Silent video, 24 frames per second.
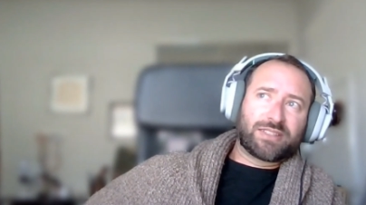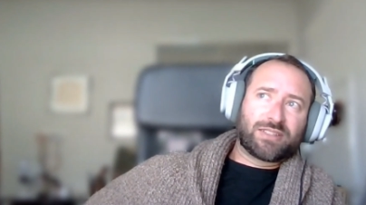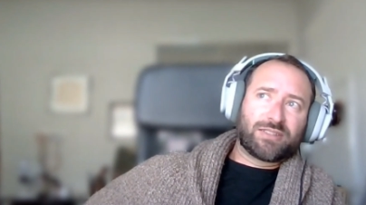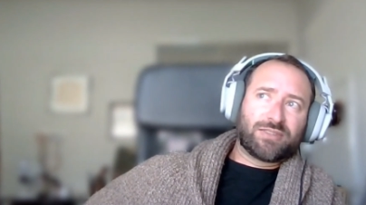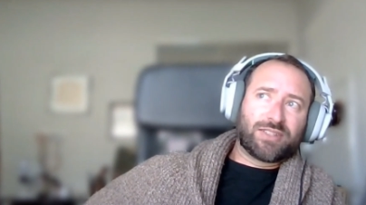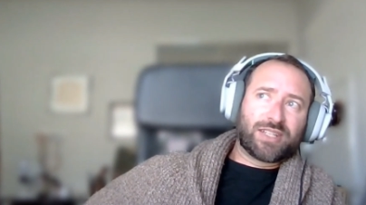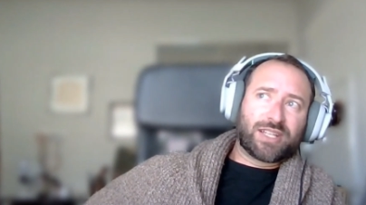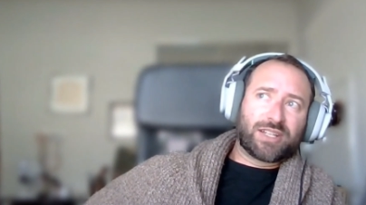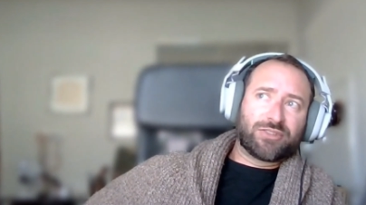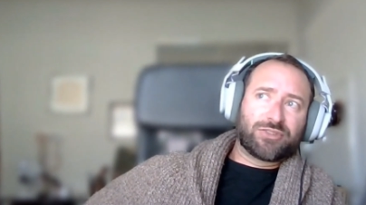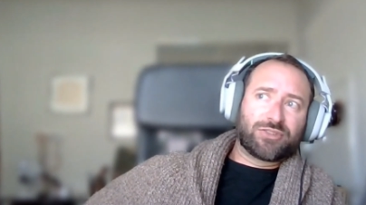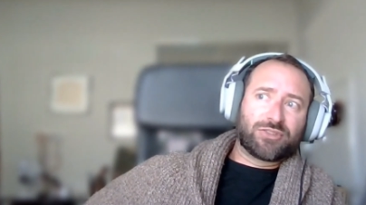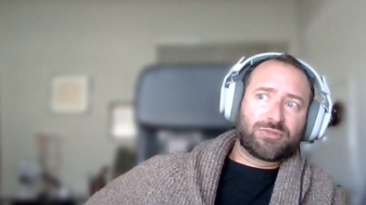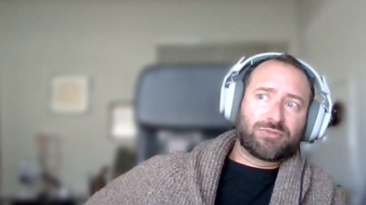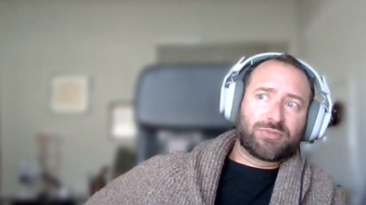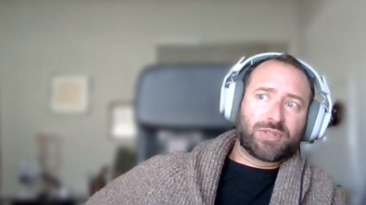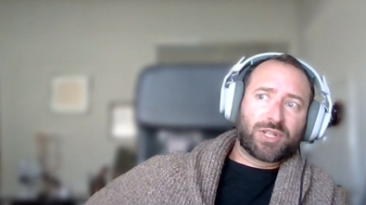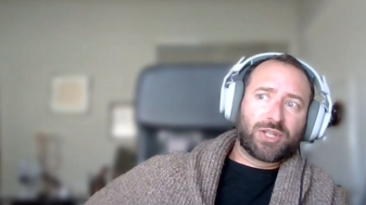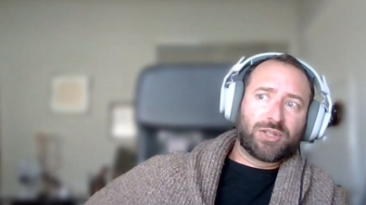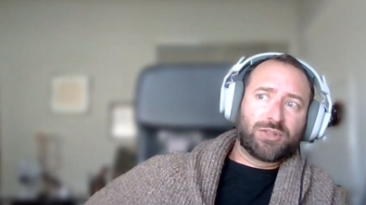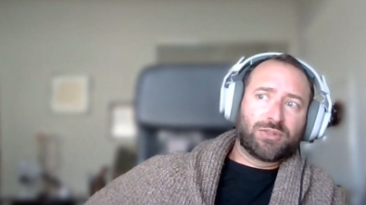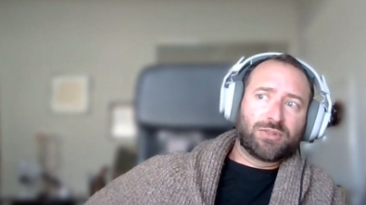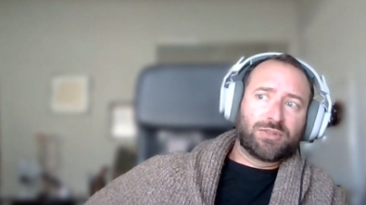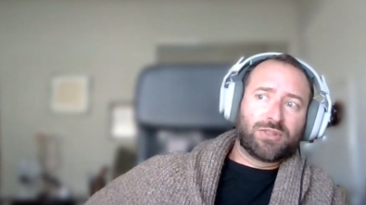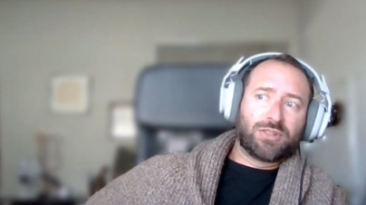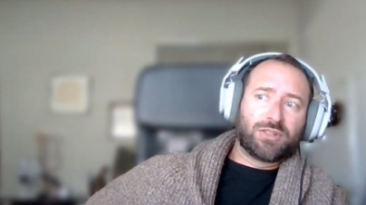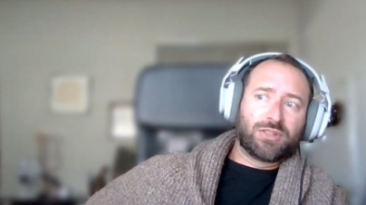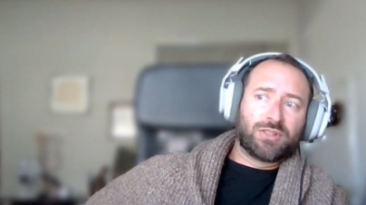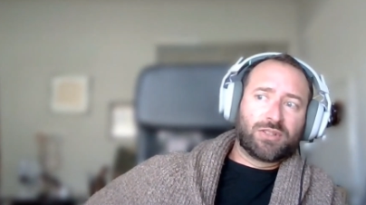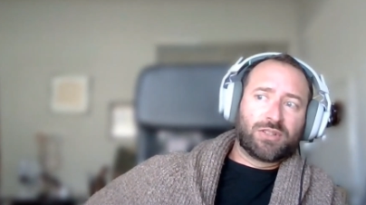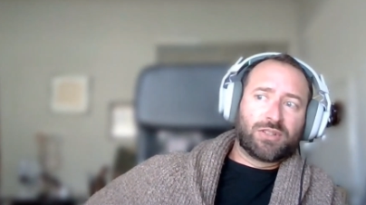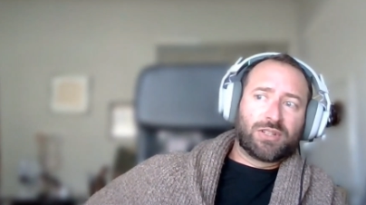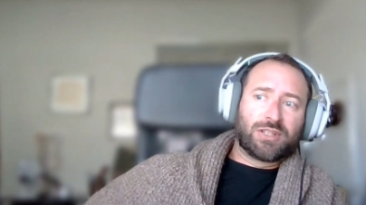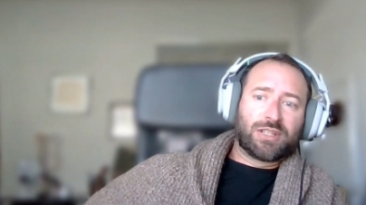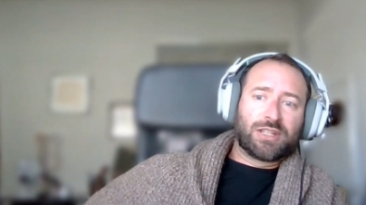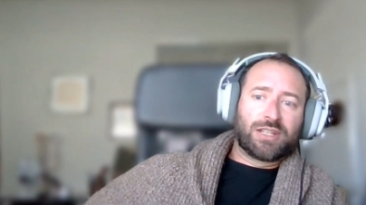to down the road,
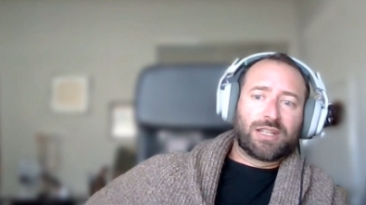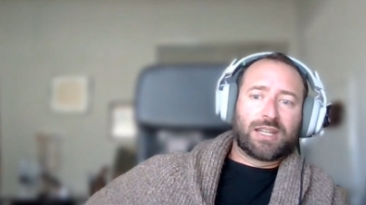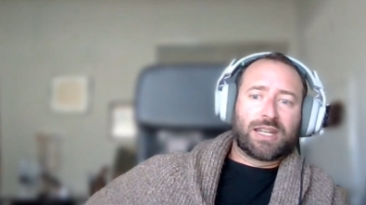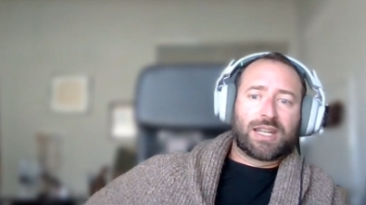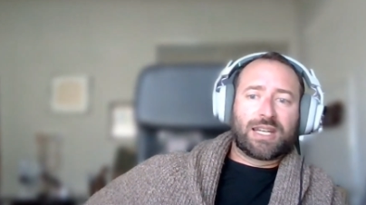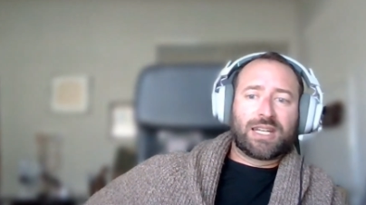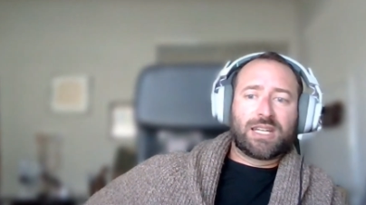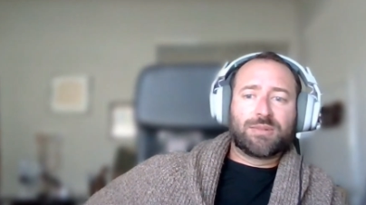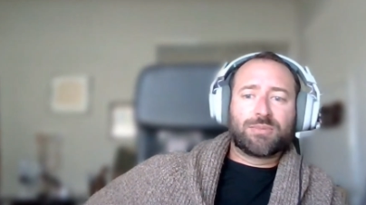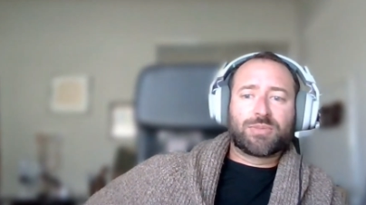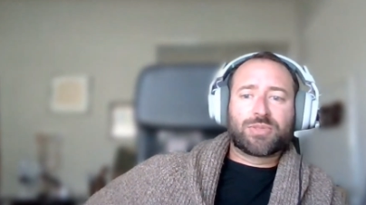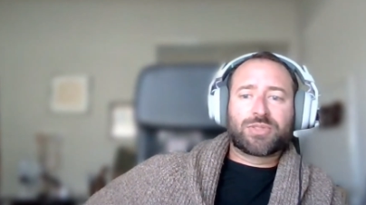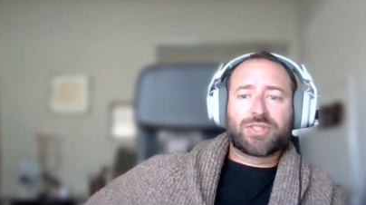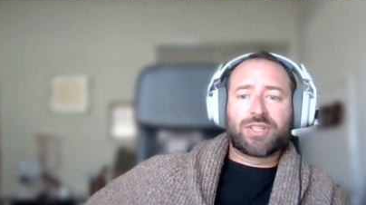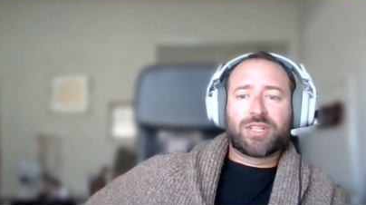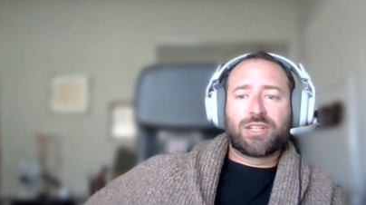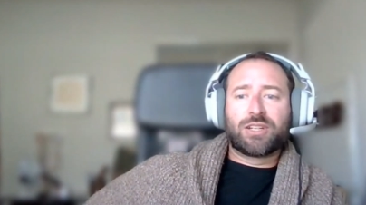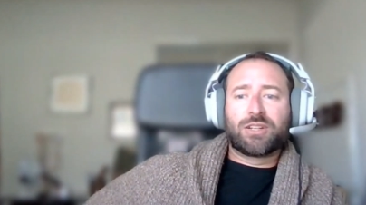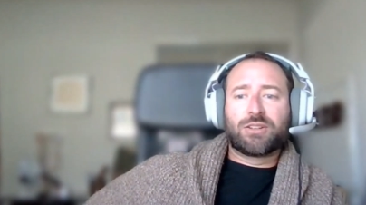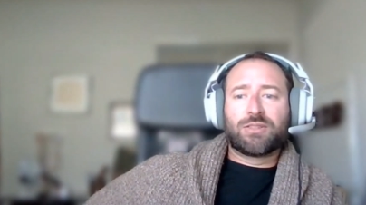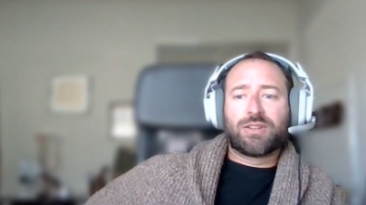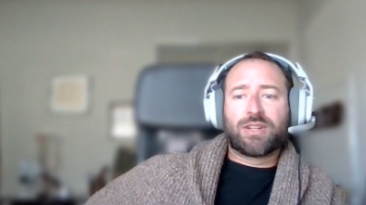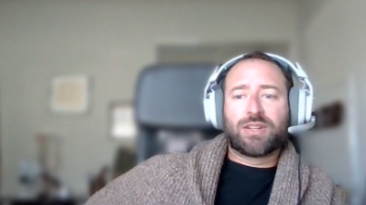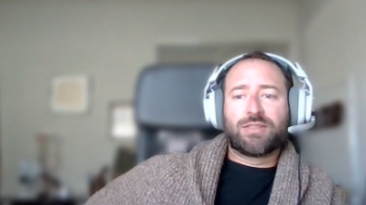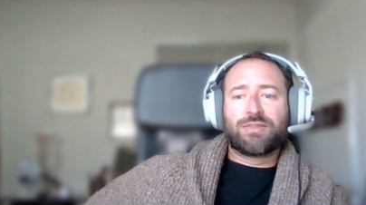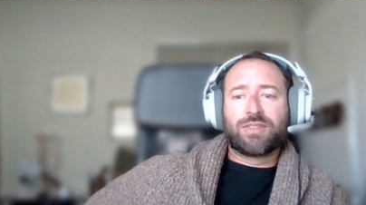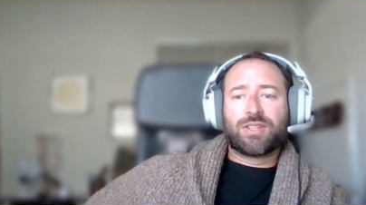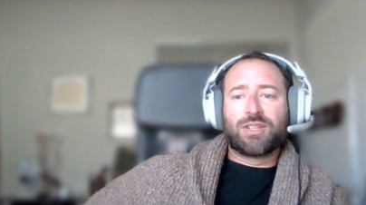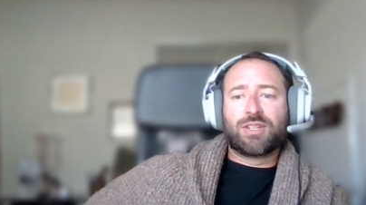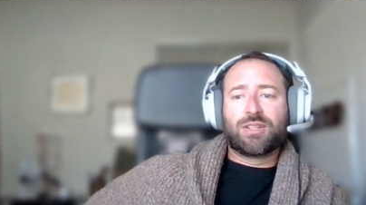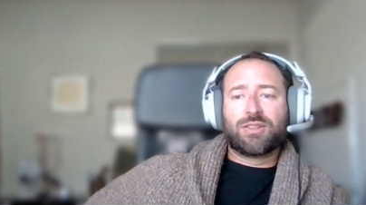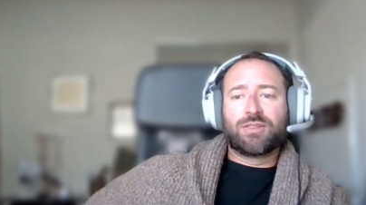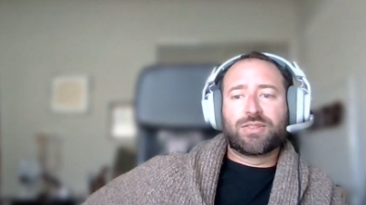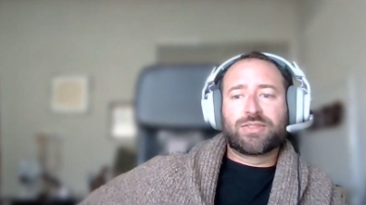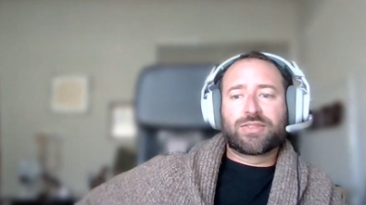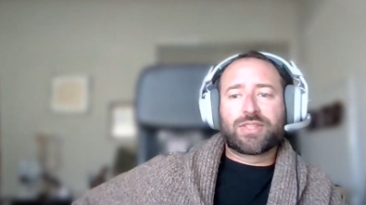90% of your
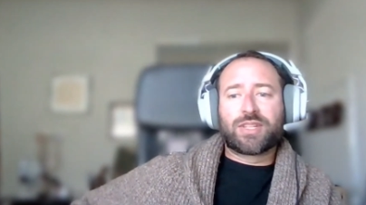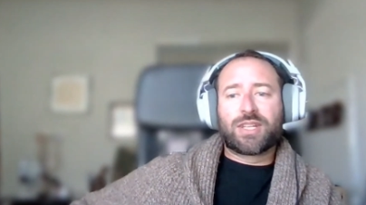revenue is